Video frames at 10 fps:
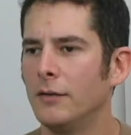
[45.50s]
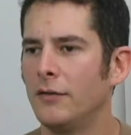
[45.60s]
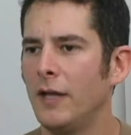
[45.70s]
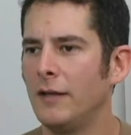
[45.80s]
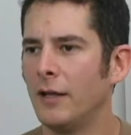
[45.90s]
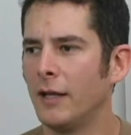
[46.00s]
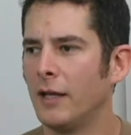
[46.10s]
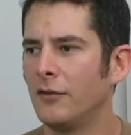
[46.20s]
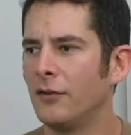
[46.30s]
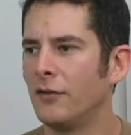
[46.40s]
state
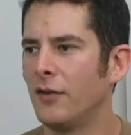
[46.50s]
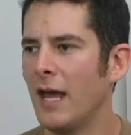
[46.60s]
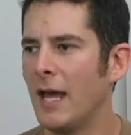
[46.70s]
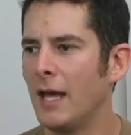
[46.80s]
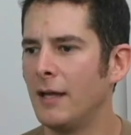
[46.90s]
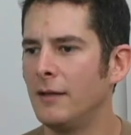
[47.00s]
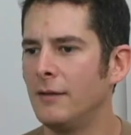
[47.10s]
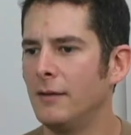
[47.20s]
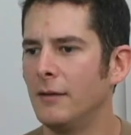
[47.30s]
delegations had